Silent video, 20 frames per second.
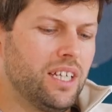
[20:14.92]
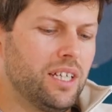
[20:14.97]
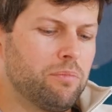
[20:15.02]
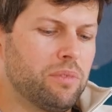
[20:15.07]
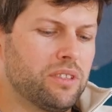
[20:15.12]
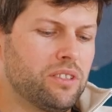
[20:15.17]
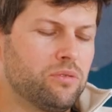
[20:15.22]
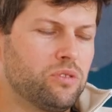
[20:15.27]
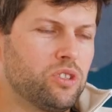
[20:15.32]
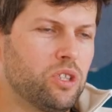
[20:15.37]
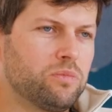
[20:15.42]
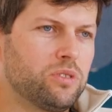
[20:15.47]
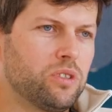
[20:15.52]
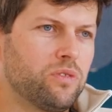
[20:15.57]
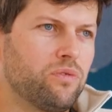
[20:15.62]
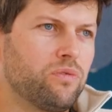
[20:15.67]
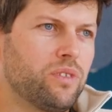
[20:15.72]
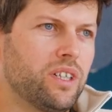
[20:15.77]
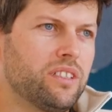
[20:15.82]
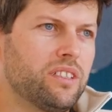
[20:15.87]
but in terms
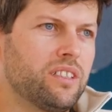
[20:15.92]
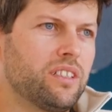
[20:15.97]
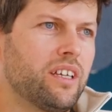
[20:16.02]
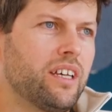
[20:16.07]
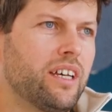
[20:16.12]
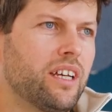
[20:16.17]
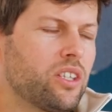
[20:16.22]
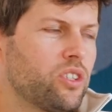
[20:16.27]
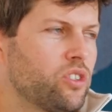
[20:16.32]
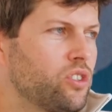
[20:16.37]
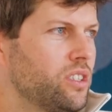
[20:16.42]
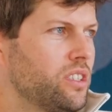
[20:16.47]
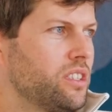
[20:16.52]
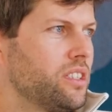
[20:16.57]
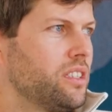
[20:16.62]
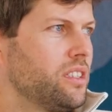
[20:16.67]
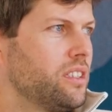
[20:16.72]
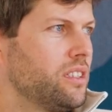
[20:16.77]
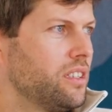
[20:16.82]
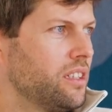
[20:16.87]
of running
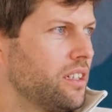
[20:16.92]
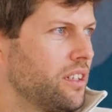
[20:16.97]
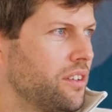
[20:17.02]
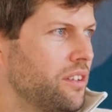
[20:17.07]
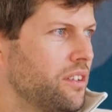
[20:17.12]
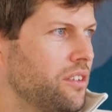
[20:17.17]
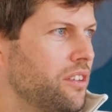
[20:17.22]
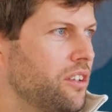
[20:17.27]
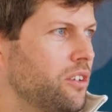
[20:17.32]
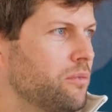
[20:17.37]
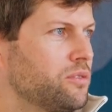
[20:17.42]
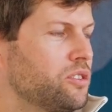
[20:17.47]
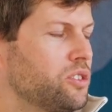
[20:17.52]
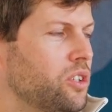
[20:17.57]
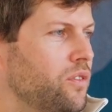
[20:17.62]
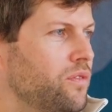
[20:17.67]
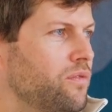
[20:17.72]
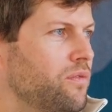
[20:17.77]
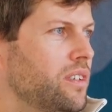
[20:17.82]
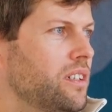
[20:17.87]
actually like the Ethereum
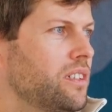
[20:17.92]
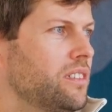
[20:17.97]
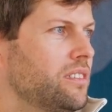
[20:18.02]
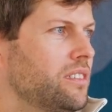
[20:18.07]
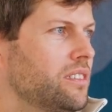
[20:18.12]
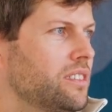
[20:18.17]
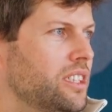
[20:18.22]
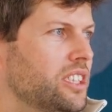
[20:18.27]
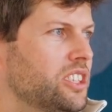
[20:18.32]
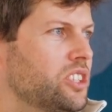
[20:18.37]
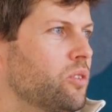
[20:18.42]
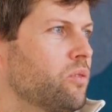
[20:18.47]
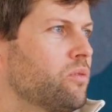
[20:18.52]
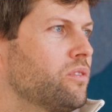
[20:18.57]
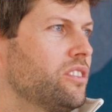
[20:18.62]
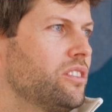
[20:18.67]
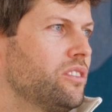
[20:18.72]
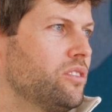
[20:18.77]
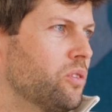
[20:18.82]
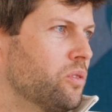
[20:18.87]
software, there's
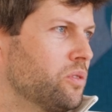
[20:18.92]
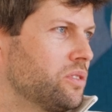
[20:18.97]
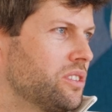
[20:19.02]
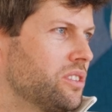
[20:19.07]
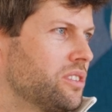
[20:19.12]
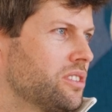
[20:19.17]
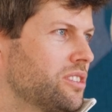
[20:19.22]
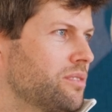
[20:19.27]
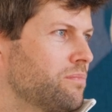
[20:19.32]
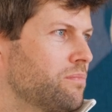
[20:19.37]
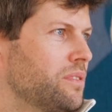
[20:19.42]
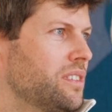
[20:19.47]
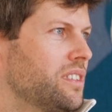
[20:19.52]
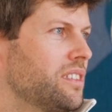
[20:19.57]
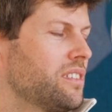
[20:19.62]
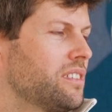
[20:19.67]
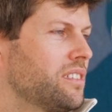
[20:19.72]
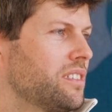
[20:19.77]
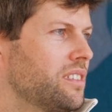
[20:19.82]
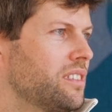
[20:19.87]
only Gnosis
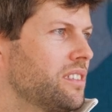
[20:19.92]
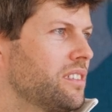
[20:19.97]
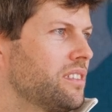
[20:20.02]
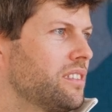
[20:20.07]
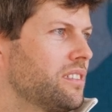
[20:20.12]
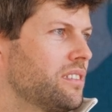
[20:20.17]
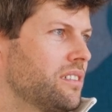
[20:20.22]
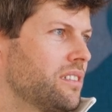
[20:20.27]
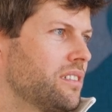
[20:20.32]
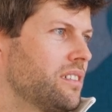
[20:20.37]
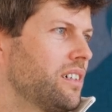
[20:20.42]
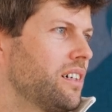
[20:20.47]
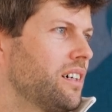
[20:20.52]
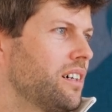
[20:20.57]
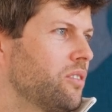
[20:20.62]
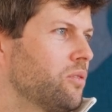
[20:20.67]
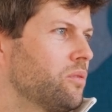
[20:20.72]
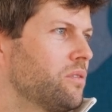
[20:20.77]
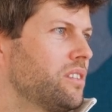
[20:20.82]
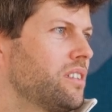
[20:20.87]
being the yeah,
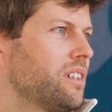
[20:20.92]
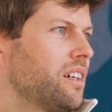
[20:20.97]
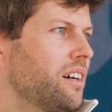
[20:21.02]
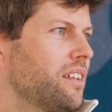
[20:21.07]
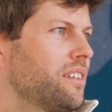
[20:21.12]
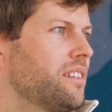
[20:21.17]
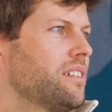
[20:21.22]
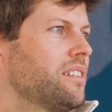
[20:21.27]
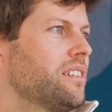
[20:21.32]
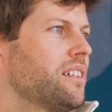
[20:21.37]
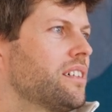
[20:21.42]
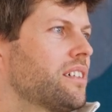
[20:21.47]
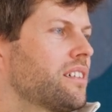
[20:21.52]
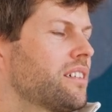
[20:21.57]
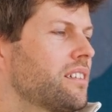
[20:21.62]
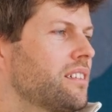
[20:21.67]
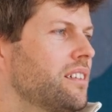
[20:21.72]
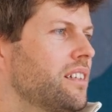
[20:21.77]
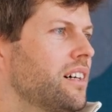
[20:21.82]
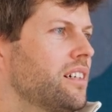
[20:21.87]
only other
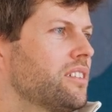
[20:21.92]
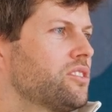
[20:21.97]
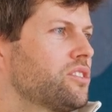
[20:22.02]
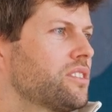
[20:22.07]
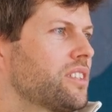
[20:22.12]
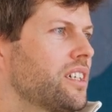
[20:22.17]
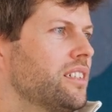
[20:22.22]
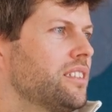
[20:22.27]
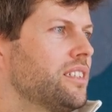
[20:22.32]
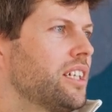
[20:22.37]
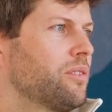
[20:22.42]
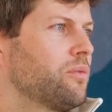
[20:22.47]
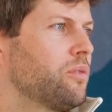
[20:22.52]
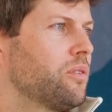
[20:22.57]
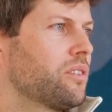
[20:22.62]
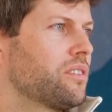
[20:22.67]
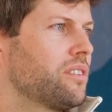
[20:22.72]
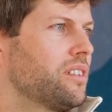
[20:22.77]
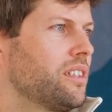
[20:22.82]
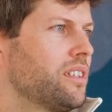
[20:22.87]
like large scale
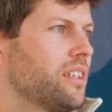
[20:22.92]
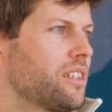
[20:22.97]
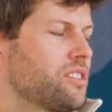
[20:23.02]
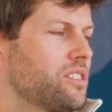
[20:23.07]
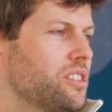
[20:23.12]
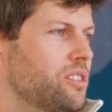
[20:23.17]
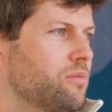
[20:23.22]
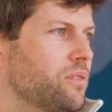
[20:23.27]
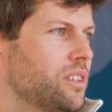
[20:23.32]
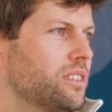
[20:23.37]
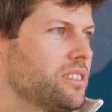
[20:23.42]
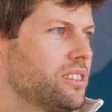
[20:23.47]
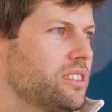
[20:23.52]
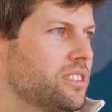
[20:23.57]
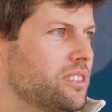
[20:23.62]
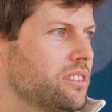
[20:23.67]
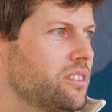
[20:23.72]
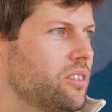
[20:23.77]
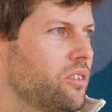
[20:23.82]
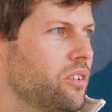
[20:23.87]
network that actually
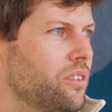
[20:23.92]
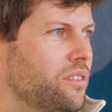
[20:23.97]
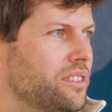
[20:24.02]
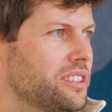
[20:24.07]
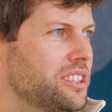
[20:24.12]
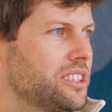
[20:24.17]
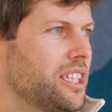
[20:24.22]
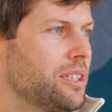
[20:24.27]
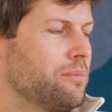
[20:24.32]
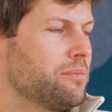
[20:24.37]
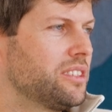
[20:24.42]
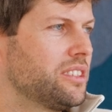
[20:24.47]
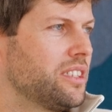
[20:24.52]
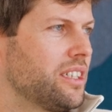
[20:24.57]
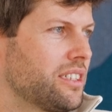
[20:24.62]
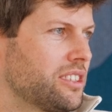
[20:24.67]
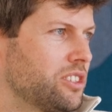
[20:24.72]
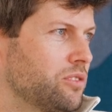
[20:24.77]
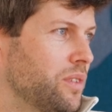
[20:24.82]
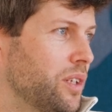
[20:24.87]
runs on the same
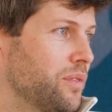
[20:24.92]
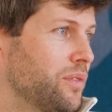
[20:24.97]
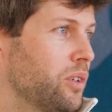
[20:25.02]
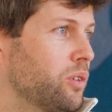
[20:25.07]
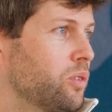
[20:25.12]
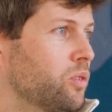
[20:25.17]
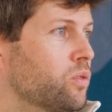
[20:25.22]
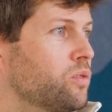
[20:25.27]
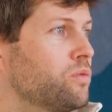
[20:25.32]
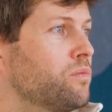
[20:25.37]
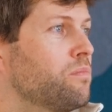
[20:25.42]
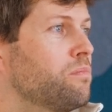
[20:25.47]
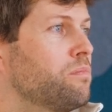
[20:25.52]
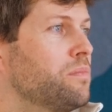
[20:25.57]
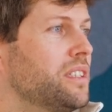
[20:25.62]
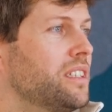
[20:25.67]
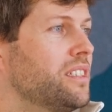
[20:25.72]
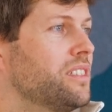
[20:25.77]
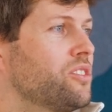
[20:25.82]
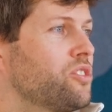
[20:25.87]
stack. So we have our own
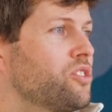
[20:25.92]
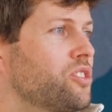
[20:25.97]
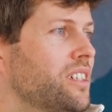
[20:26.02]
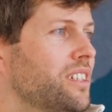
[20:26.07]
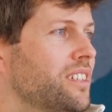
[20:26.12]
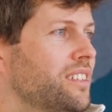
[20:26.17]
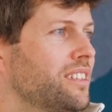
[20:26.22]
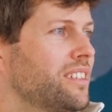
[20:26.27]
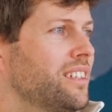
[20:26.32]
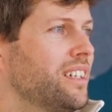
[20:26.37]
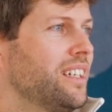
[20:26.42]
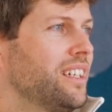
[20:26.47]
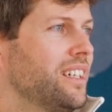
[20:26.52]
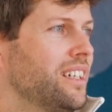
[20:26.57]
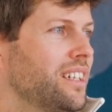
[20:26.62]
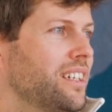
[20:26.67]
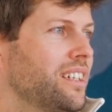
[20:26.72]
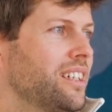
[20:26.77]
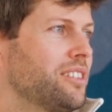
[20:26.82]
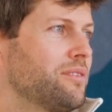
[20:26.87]
beacon chain.
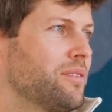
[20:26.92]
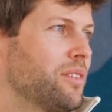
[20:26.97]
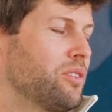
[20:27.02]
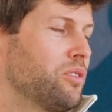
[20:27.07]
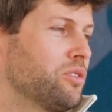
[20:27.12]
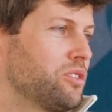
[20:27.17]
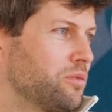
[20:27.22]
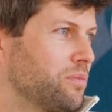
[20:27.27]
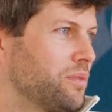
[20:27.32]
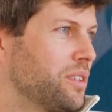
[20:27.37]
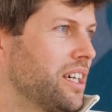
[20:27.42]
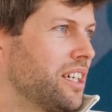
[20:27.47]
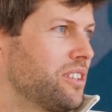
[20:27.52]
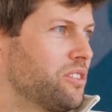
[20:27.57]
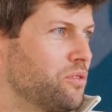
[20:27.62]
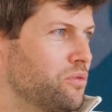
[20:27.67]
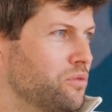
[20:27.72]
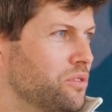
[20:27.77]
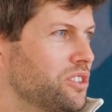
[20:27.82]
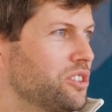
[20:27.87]
So also we had
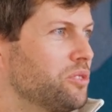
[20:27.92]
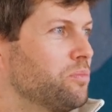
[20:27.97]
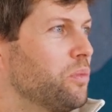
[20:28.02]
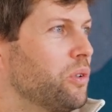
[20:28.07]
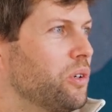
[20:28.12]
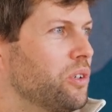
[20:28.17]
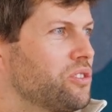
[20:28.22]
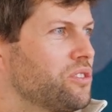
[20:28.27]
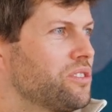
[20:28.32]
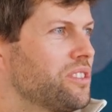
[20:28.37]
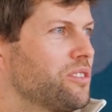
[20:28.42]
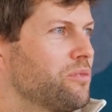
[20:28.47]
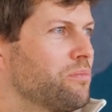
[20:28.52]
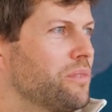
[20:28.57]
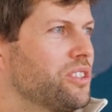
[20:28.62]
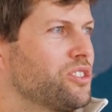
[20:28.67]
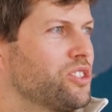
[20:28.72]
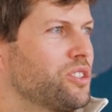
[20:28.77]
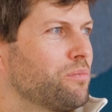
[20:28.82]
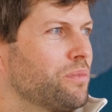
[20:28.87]
to do this merge that you
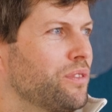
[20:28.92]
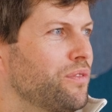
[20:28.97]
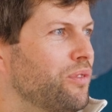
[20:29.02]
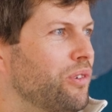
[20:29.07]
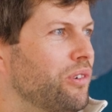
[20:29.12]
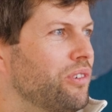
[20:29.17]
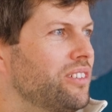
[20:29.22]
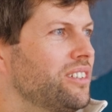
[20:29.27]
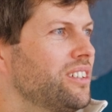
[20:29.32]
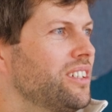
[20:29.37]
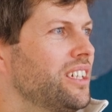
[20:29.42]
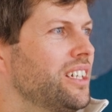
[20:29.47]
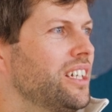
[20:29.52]
mentioned before.